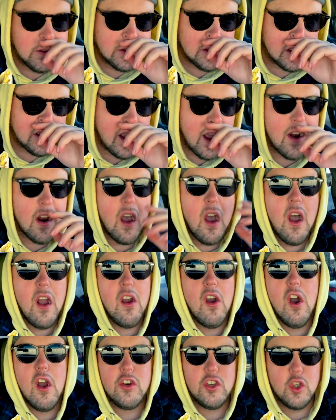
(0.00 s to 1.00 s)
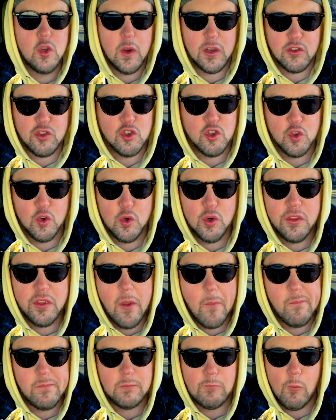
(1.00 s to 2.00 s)
kind of hung on to as truth
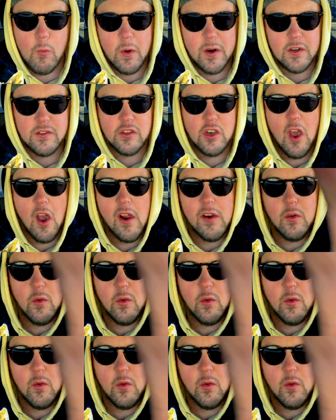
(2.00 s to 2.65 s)
when it's not in